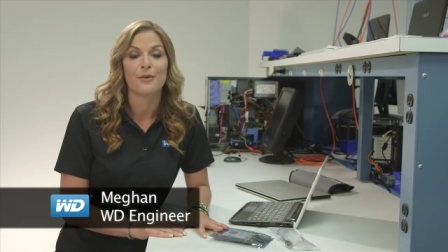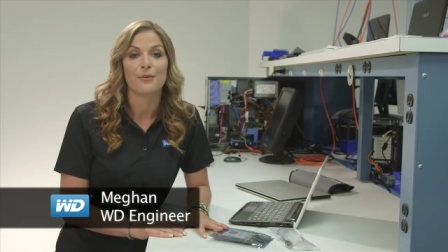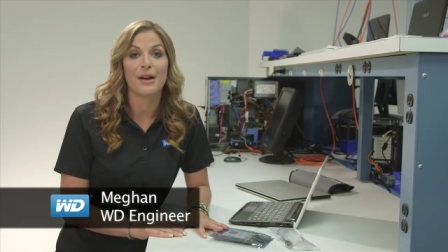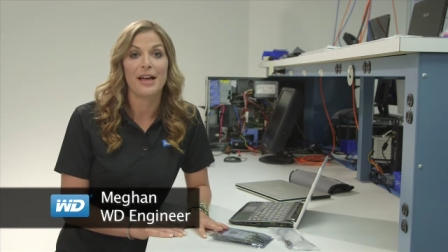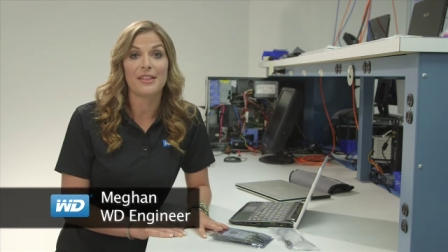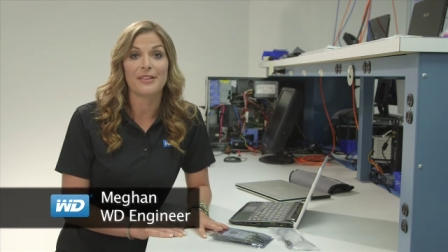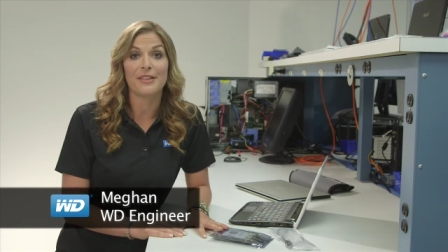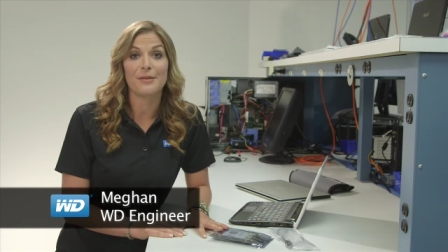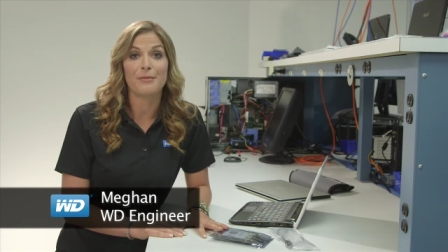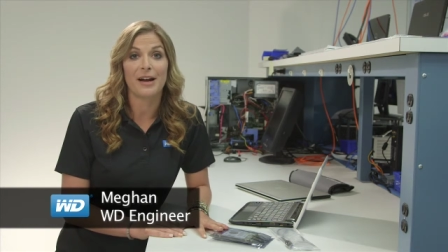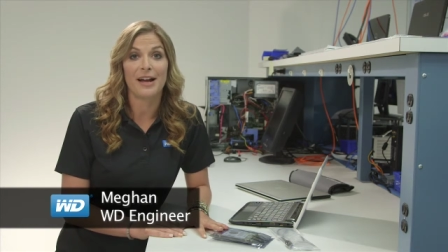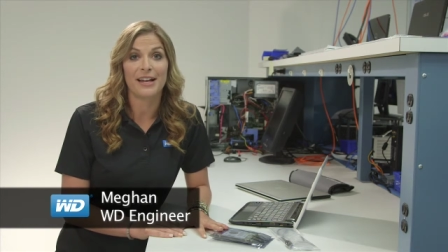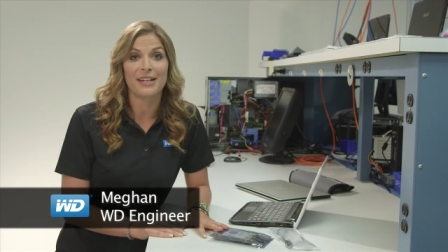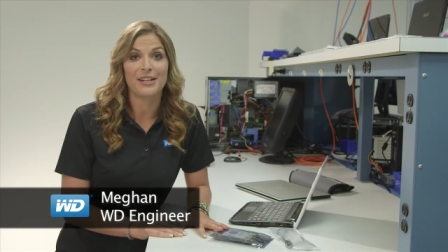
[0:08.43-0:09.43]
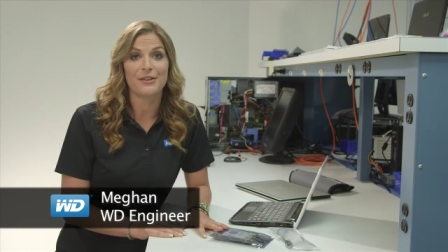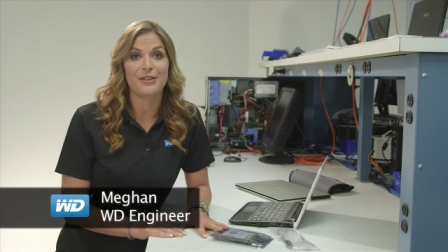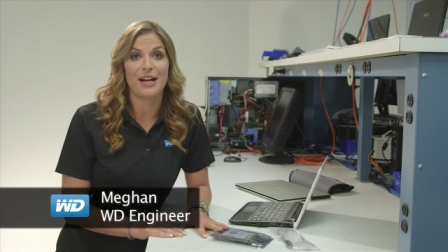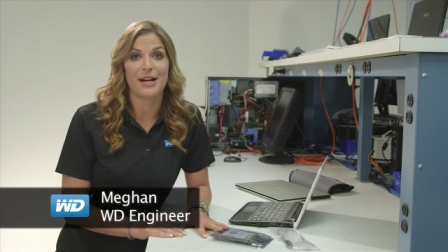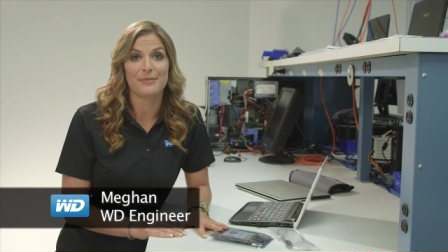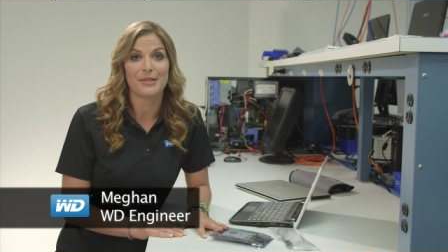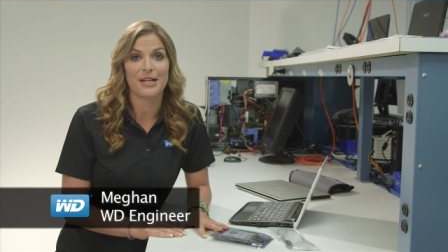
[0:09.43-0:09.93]
Rather than buying a new
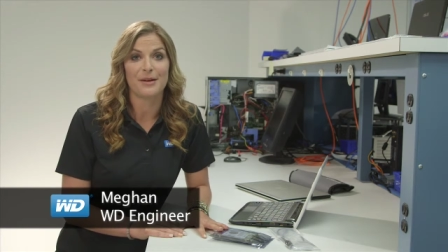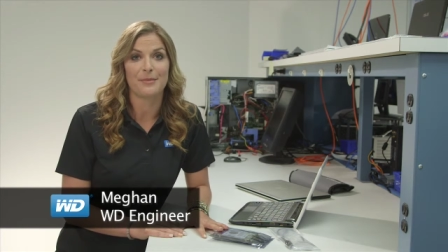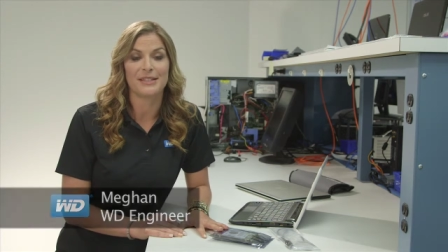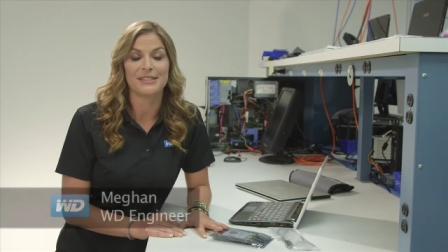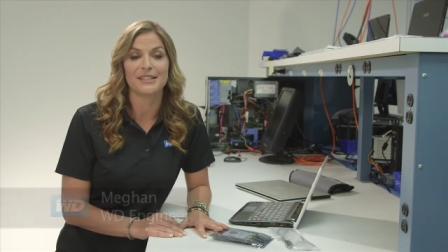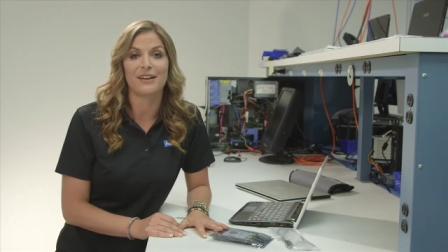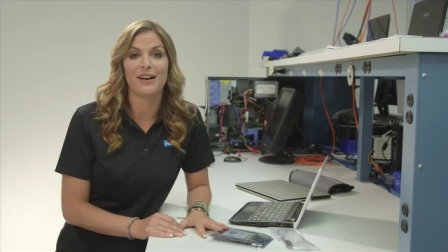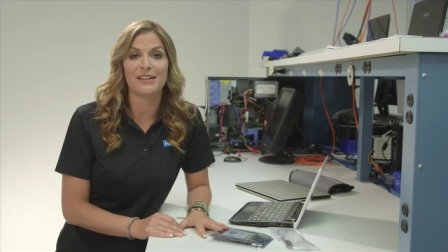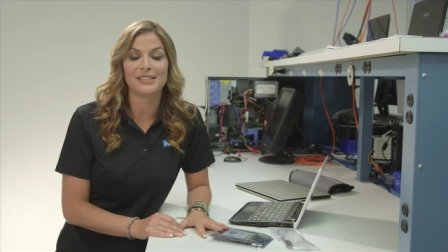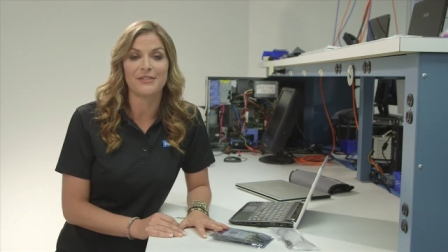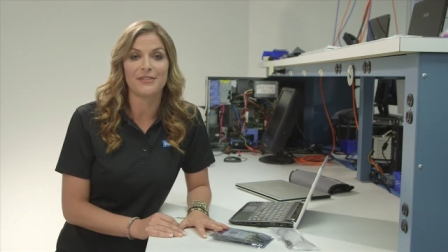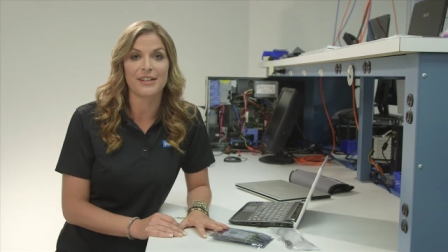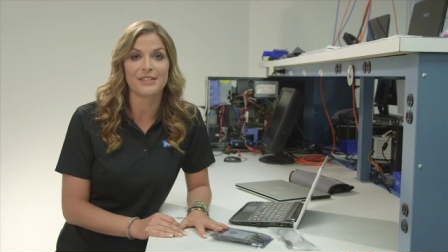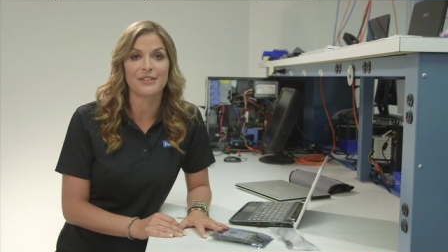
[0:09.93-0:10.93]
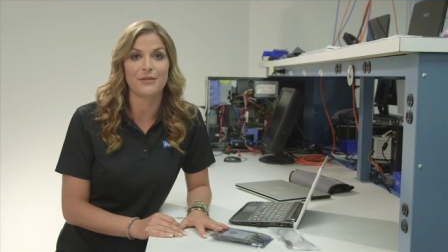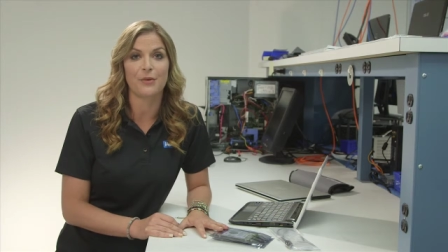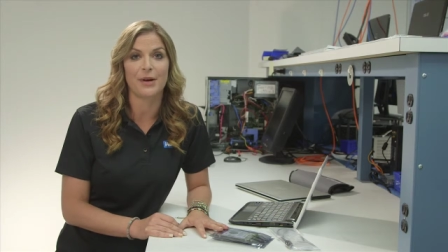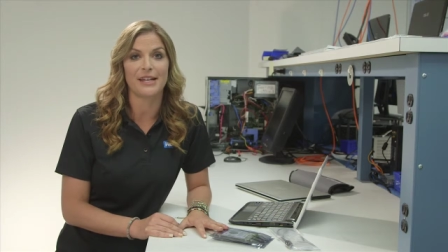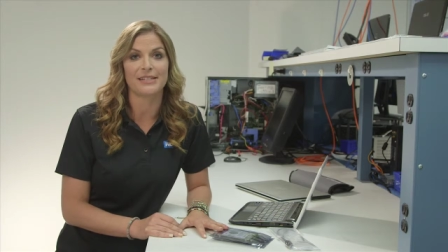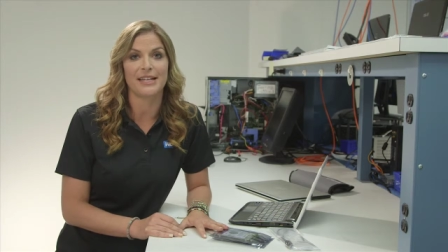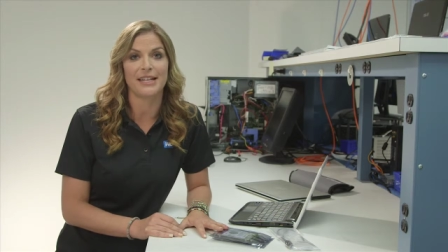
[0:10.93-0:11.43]
laptop, it's a cost-effective
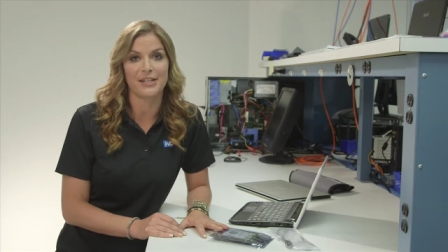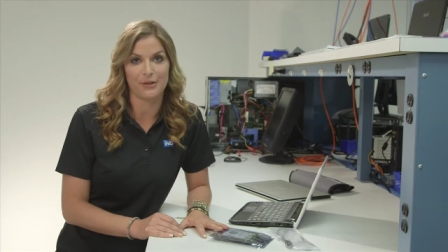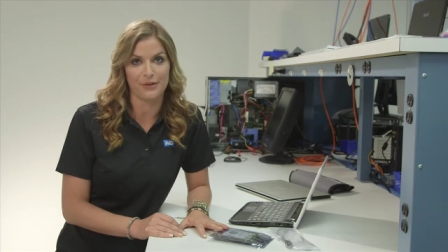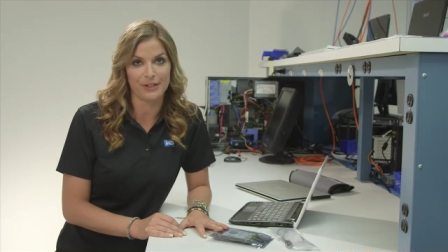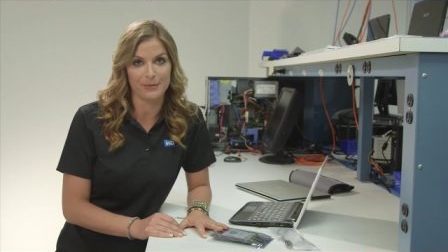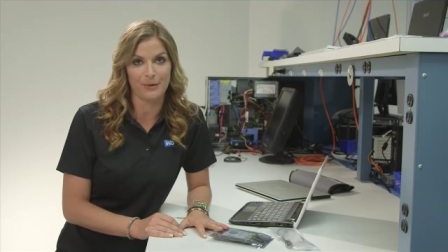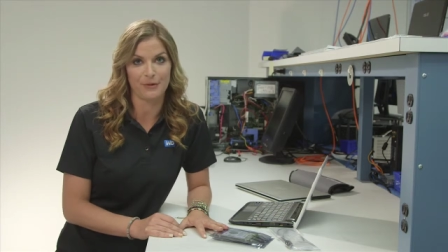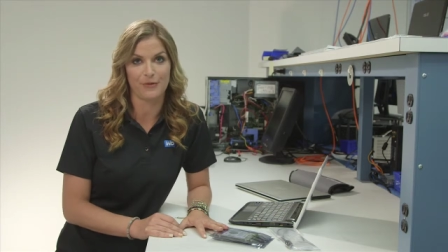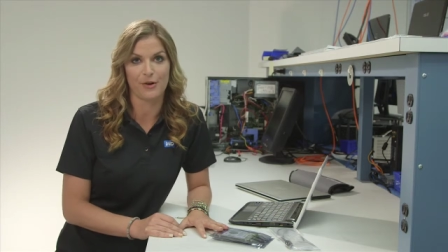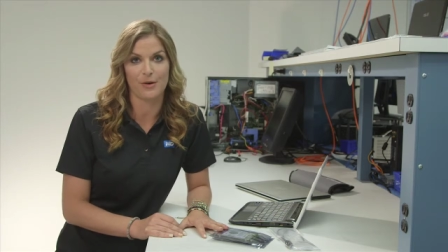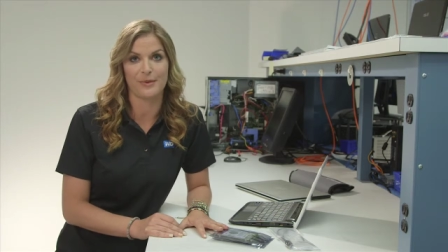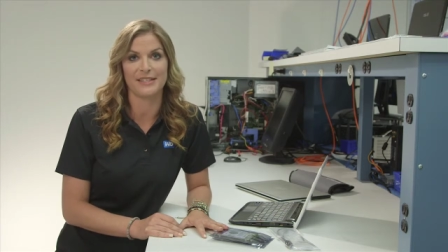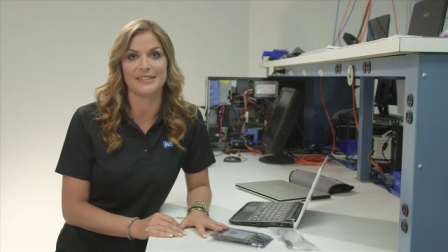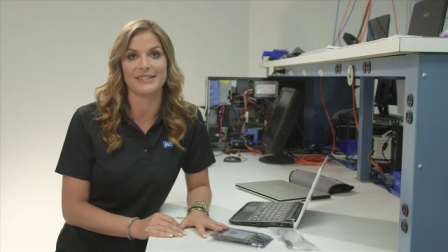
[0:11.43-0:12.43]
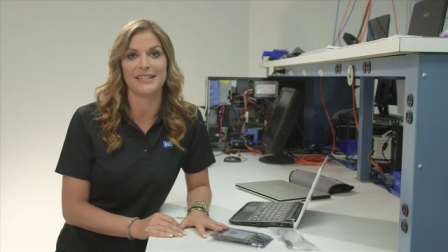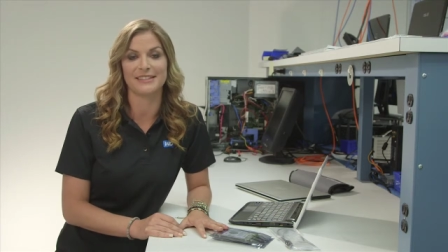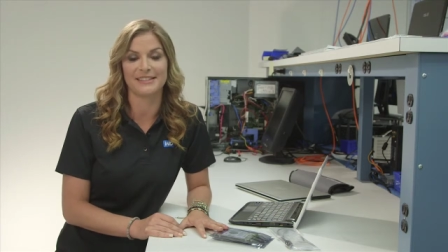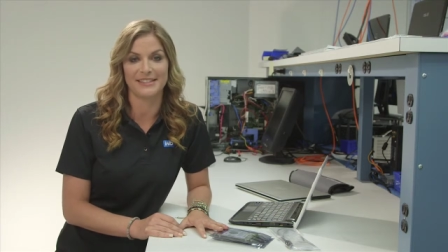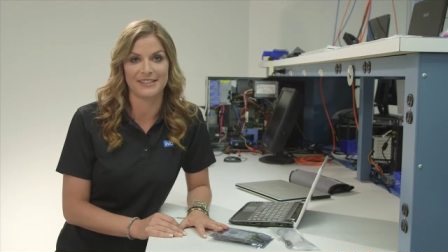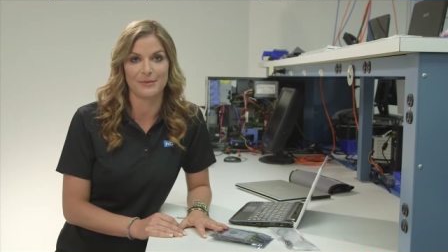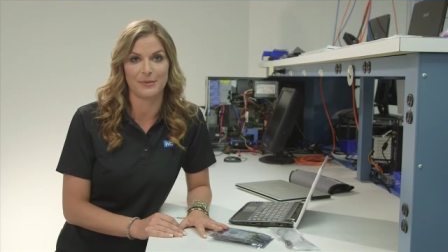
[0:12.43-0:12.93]
way to increase performance and
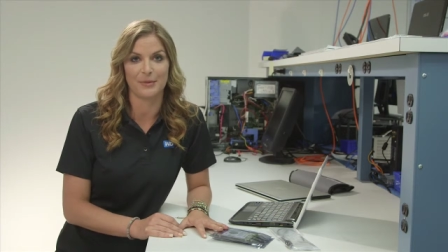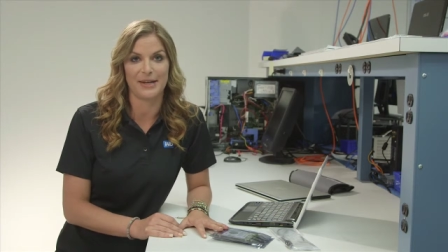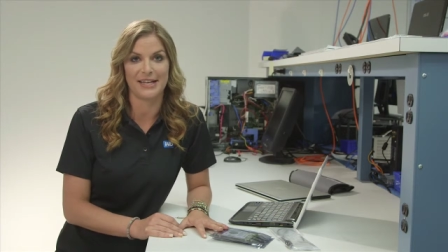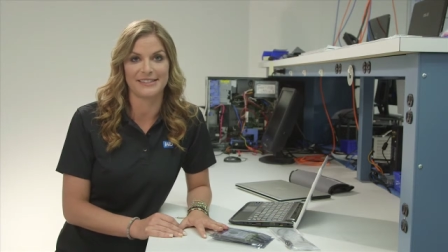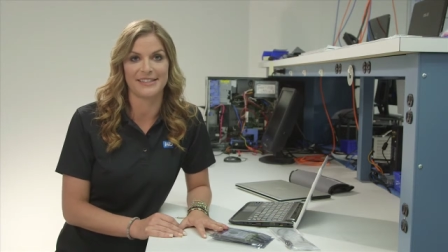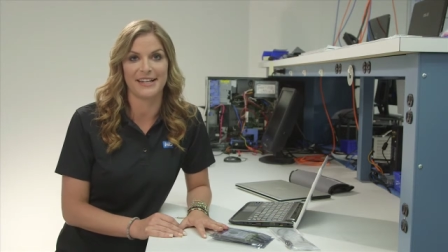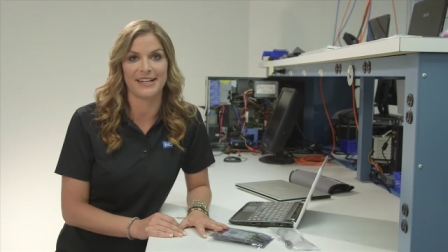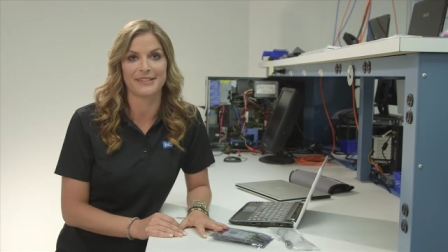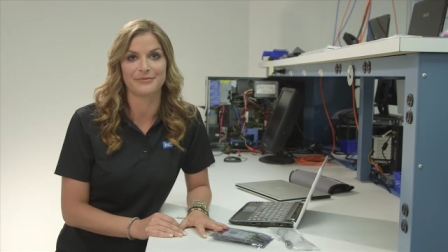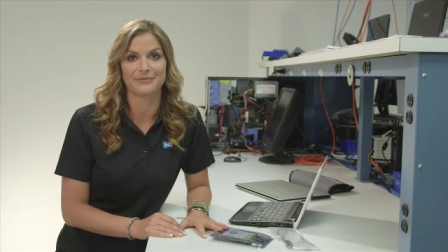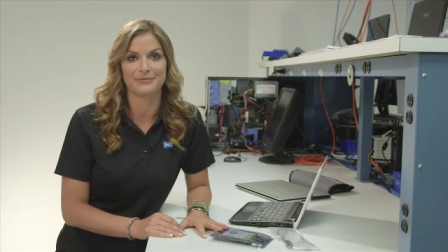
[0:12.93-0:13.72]
system capacity.